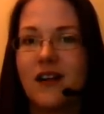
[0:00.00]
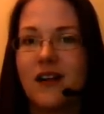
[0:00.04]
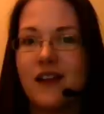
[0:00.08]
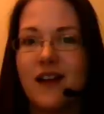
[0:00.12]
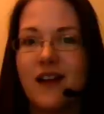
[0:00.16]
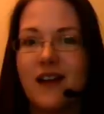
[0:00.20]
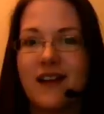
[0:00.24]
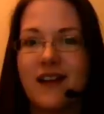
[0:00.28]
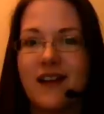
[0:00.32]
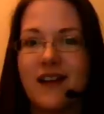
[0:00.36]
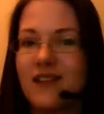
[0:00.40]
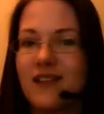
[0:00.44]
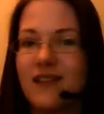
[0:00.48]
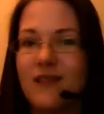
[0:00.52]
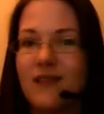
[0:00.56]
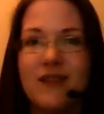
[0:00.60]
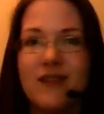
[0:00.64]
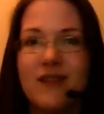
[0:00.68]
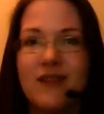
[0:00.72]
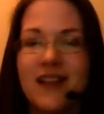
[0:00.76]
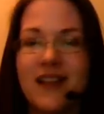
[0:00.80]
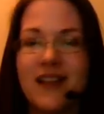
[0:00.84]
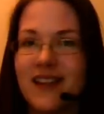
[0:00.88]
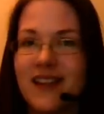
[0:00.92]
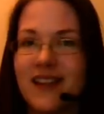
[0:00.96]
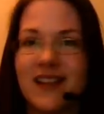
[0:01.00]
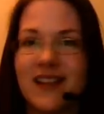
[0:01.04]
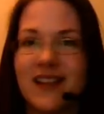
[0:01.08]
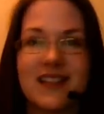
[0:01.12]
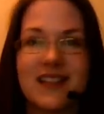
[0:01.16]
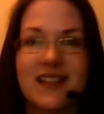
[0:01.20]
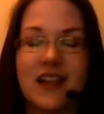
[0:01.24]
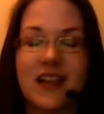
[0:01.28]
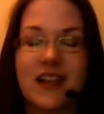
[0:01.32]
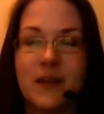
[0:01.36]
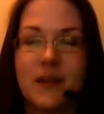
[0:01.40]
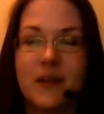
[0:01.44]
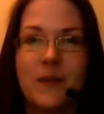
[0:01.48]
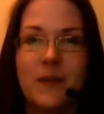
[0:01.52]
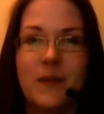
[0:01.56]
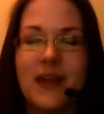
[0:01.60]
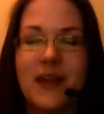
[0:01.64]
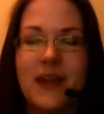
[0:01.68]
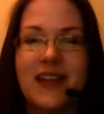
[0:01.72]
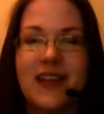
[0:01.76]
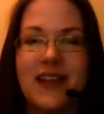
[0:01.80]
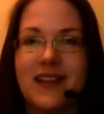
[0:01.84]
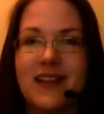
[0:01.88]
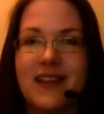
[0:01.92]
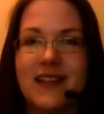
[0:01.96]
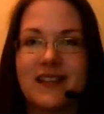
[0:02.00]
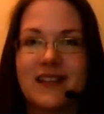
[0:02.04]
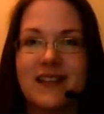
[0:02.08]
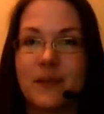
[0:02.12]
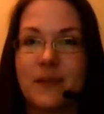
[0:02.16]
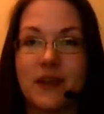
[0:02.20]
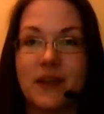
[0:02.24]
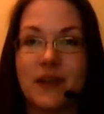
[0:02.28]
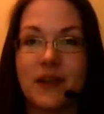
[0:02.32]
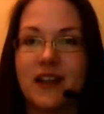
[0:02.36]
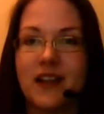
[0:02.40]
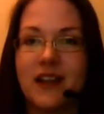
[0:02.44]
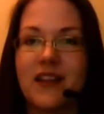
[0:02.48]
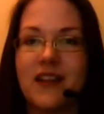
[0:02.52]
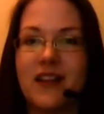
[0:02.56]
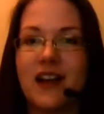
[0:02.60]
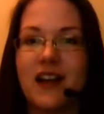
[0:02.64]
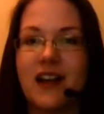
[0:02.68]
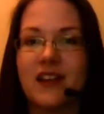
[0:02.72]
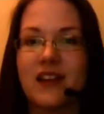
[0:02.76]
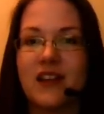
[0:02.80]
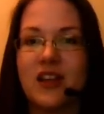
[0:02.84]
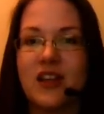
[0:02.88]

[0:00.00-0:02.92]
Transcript: I really think it's going to be something like that, that